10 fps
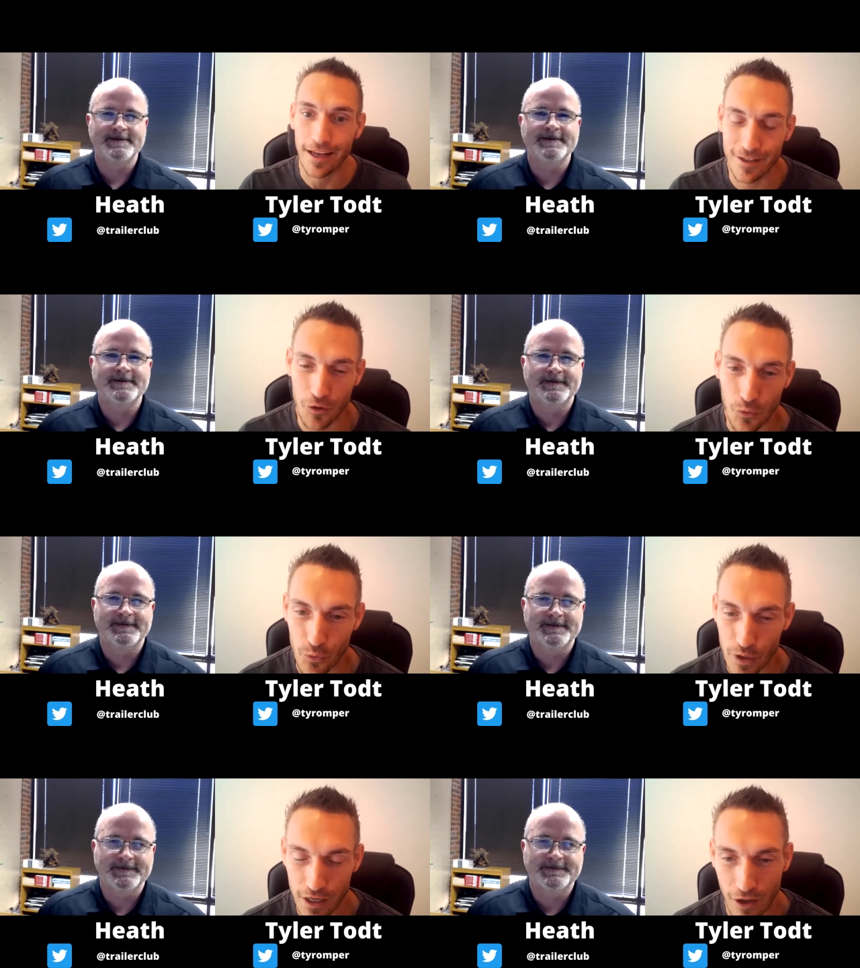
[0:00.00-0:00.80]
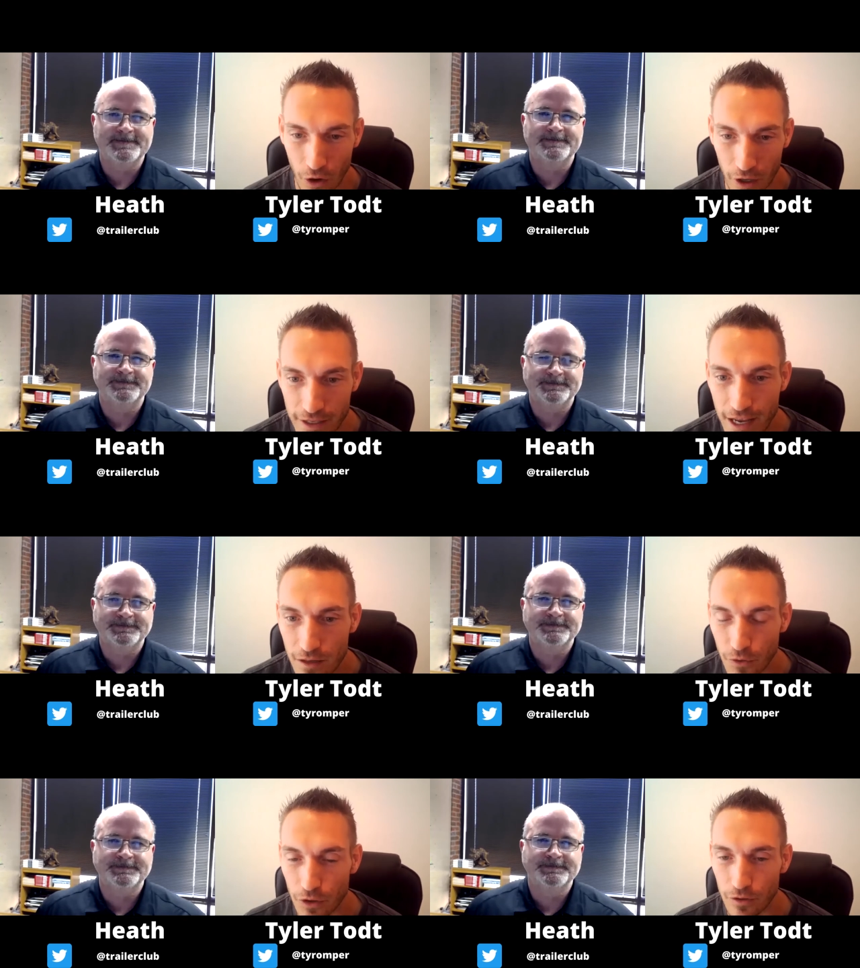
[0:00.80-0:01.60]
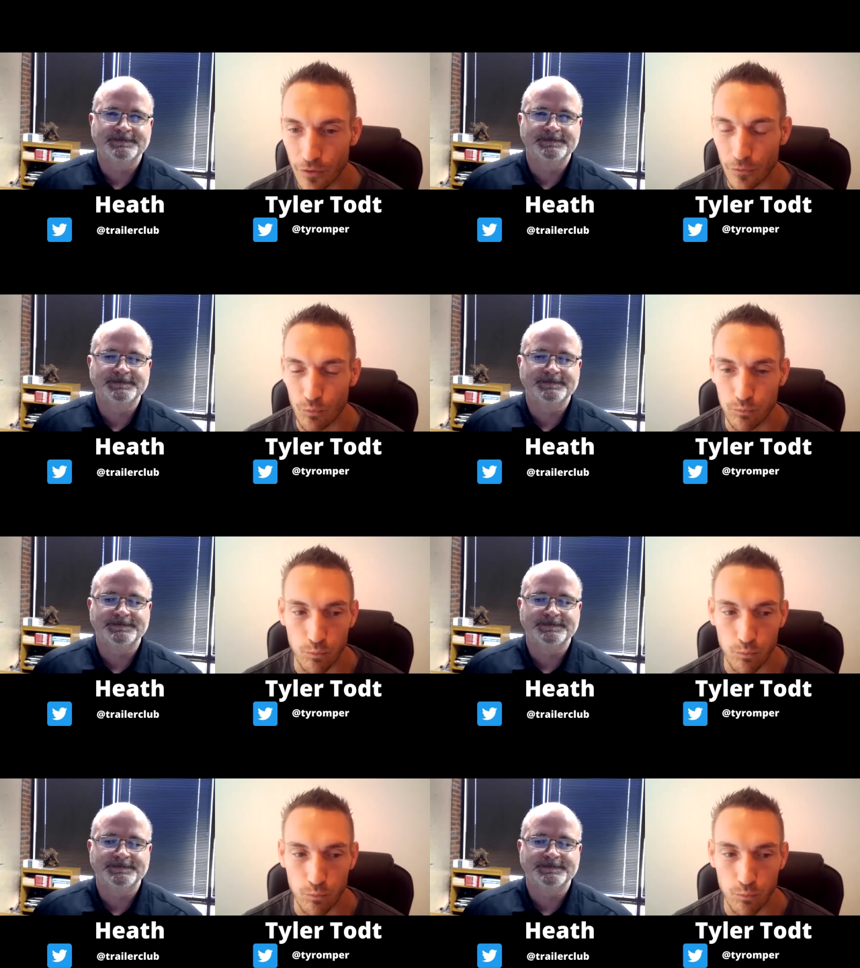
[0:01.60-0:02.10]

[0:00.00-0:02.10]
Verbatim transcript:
Speaker 1: And, you know, we didn't go on a date for, for